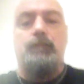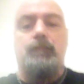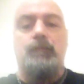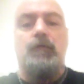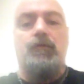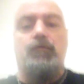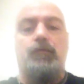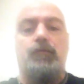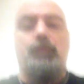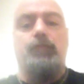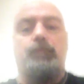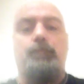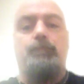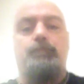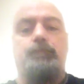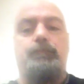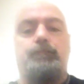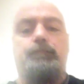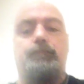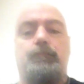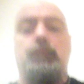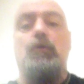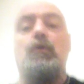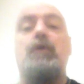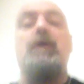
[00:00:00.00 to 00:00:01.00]
just
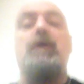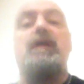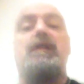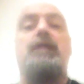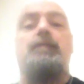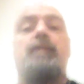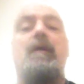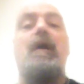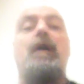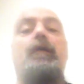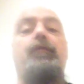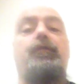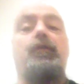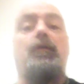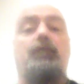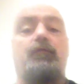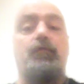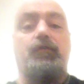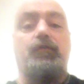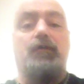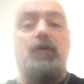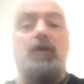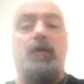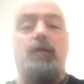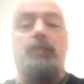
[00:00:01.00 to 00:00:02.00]
look at the positive
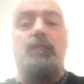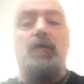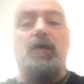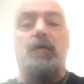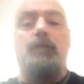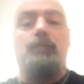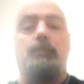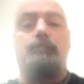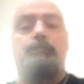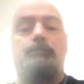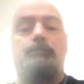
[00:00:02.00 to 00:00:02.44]
side, man.